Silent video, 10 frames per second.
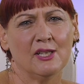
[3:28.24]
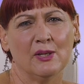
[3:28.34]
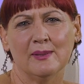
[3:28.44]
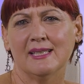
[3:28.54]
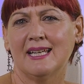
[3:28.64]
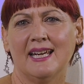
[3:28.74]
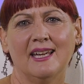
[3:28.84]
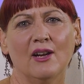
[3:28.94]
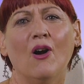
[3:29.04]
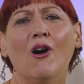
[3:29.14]
to you is
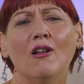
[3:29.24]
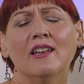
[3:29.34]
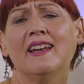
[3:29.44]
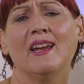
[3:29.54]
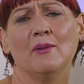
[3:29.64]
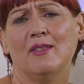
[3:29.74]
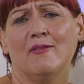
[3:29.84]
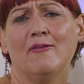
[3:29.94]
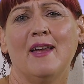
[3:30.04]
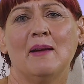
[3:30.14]
taking a holiday with the
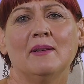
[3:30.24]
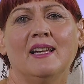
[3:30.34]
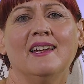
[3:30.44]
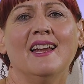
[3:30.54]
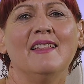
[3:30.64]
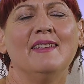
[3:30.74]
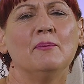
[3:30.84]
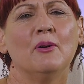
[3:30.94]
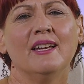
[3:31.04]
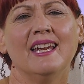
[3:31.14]
family, then
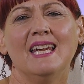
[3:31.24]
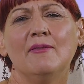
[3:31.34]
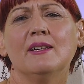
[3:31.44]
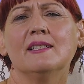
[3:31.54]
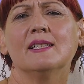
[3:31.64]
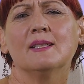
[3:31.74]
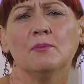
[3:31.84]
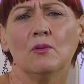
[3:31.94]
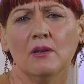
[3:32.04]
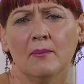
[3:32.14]
putting even a
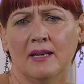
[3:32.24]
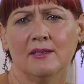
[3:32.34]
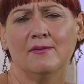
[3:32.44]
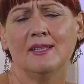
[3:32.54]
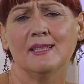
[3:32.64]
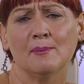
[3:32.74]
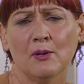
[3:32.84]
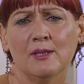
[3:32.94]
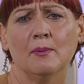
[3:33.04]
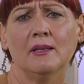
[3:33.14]
small amount of
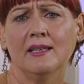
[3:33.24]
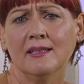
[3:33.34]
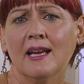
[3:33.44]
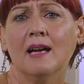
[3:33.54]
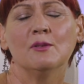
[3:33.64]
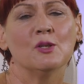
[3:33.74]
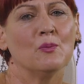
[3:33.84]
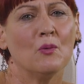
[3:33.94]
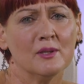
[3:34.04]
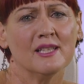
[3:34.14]
disposable income
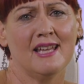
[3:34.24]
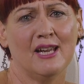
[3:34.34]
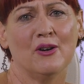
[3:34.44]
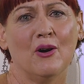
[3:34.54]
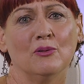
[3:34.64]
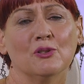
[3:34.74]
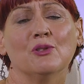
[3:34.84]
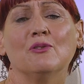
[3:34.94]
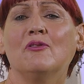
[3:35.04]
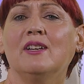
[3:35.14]
towards that goal
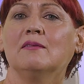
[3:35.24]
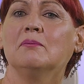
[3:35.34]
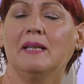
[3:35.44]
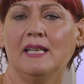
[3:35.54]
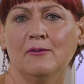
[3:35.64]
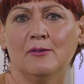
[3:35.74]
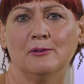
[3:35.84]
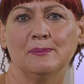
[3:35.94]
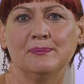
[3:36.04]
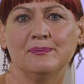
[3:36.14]
should feel meaningful.